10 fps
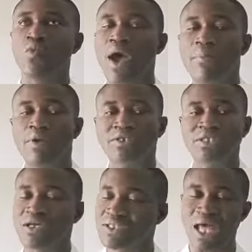white blood
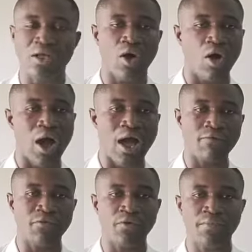cells, and all
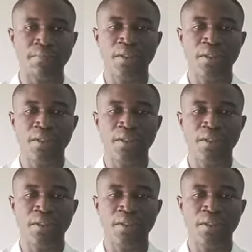have you.